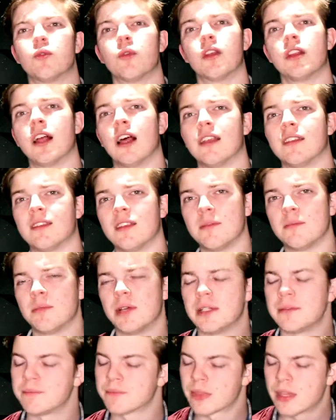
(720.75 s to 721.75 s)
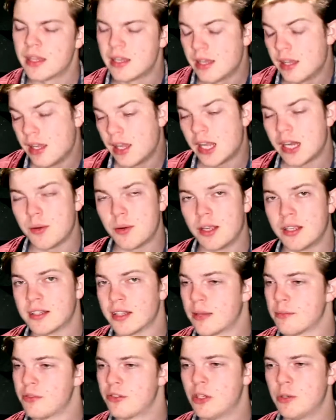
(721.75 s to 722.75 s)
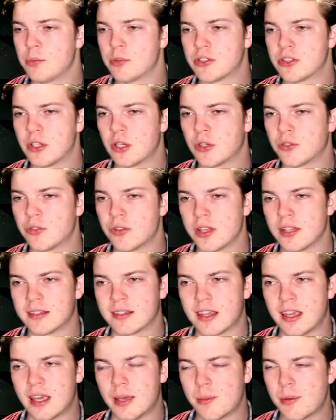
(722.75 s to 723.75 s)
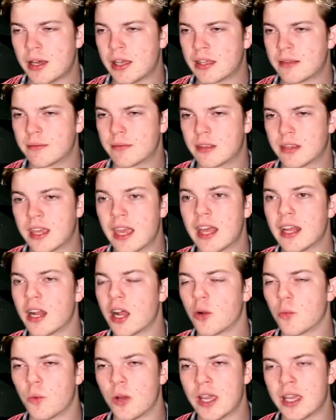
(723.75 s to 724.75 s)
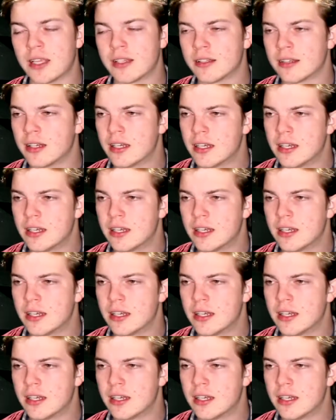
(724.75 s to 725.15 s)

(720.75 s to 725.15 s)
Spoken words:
realized it. But anyways, I'm super stoked for this game. I cannot wait.